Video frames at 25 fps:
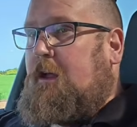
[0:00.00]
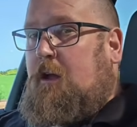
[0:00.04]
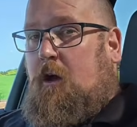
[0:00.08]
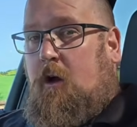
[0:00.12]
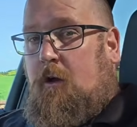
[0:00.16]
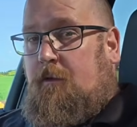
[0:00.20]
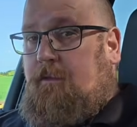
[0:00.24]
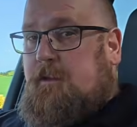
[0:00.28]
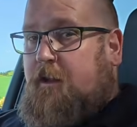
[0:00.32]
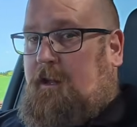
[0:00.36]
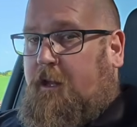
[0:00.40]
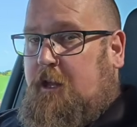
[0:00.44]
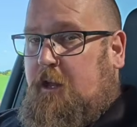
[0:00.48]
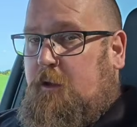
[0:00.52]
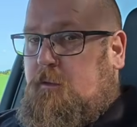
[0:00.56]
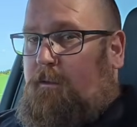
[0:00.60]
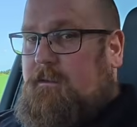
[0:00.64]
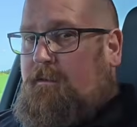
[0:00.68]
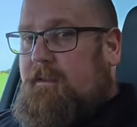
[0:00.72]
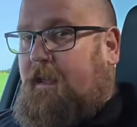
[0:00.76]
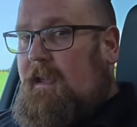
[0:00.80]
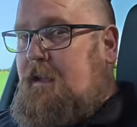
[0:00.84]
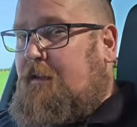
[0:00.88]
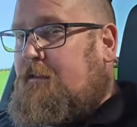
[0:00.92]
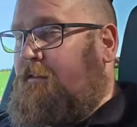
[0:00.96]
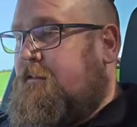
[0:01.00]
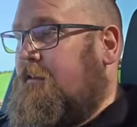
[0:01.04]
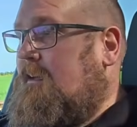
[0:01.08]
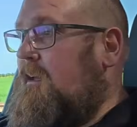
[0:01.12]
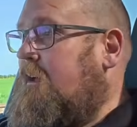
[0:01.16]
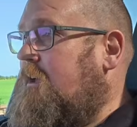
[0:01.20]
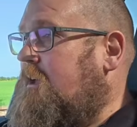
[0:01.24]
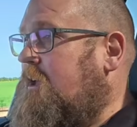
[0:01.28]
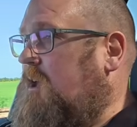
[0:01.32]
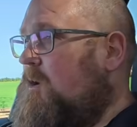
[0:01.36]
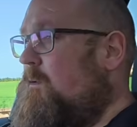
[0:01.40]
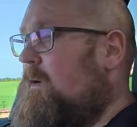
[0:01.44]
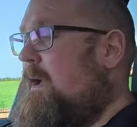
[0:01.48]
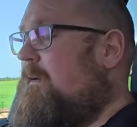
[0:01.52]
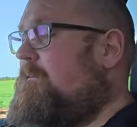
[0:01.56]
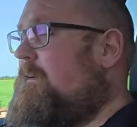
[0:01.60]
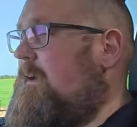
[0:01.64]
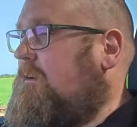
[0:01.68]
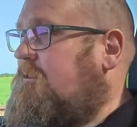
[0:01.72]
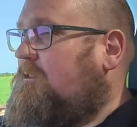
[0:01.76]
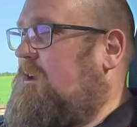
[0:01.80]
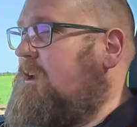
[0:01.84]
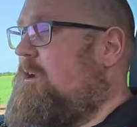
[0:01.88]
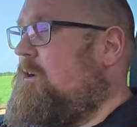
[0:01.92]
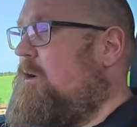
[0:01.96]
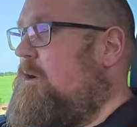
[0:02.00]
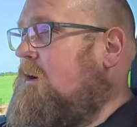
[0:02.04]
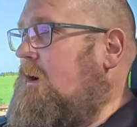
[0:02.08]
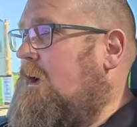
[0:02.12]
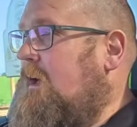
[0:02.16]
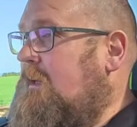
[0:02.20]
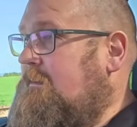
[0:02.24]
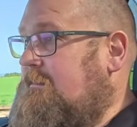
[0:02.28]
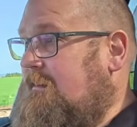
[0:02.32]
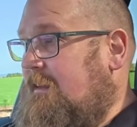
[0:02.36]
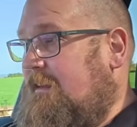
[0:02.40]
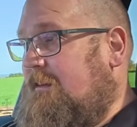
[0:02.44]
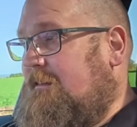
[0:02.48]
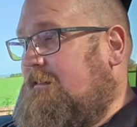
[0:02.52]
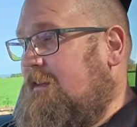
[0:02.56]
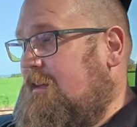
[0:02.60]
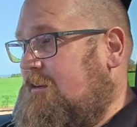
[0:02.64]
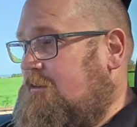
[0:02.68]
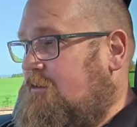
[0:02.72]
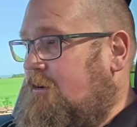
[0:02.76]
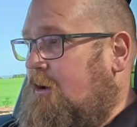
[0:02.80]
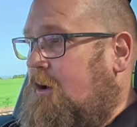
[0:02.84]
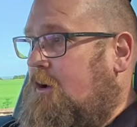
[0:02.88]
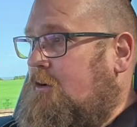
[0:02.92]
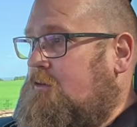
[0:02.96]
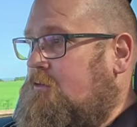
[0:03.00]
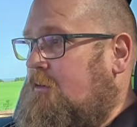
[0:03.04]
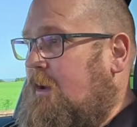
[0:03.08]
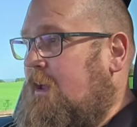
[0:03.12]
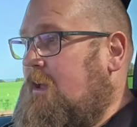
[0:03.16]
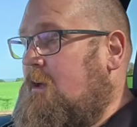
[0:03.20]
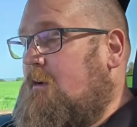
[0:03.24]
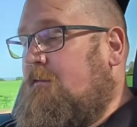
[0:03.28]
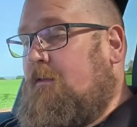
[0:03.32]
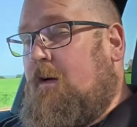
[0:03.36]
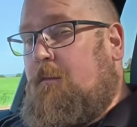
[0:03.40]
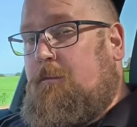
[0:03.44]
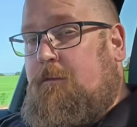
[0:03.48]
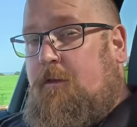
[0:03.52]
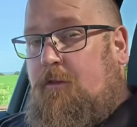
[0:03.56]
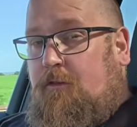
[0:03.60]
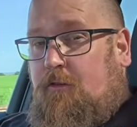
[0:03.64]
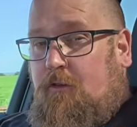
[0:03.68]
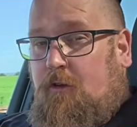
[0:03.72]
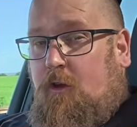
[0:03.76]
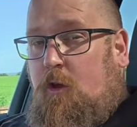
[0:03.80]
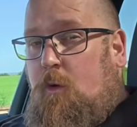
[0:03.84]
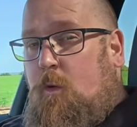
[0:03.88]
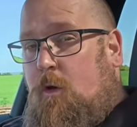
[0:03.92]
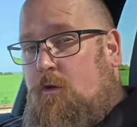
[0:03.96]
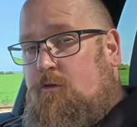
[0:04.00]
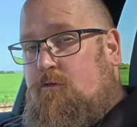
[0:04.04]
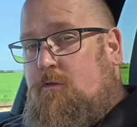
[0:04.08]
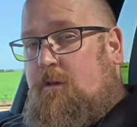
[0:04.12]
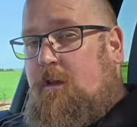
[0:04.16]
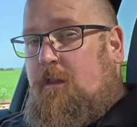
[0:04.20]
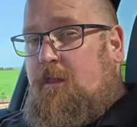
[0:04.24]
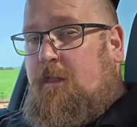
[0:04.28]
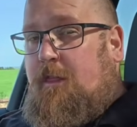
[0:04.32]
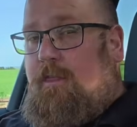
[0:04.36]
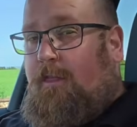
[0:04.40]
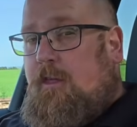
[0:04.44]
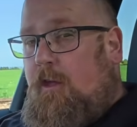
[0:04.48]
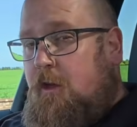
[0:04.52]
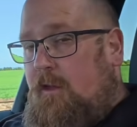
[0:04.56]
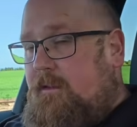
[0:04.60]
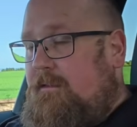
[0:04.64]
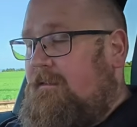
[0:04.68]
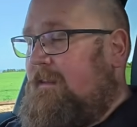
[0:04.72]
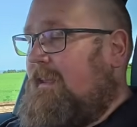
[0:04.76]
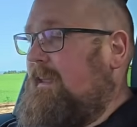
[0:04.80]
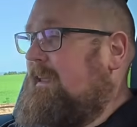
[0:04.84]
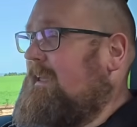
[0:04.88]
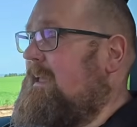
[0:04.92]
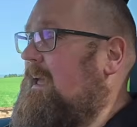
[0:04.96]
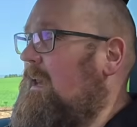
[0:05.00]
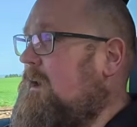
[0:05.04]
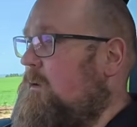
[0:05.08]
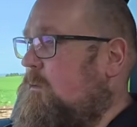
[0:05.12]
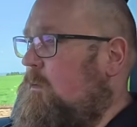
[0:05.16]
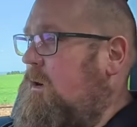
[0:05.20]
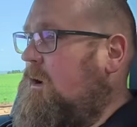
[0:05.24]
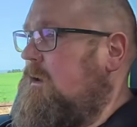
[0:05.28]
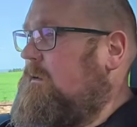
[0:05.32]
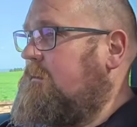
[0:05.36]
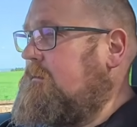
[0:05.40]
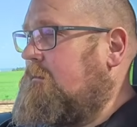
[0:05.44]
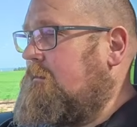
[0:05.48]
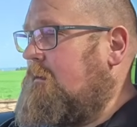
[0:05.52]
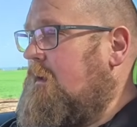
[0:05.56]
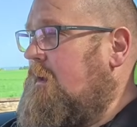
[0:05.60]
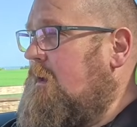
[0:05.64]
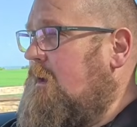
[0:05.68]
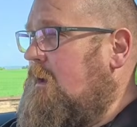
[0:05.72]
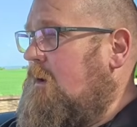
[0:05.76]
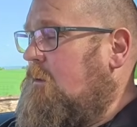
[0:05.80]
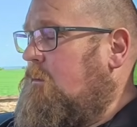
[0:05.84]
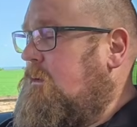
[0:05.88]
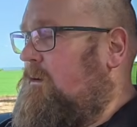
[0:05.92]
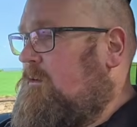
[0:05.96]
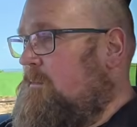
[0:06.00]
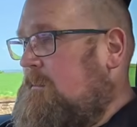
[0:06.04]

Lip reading: on the Q6, you have actually got a DC charge rate of up to 230 kilowatts, which